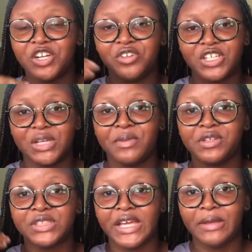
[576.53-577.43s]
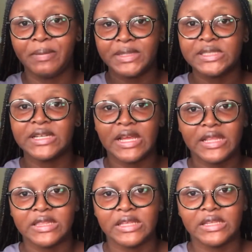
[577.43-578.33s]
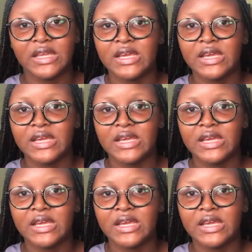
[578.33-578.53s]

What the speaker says: knowledge about a particular thing,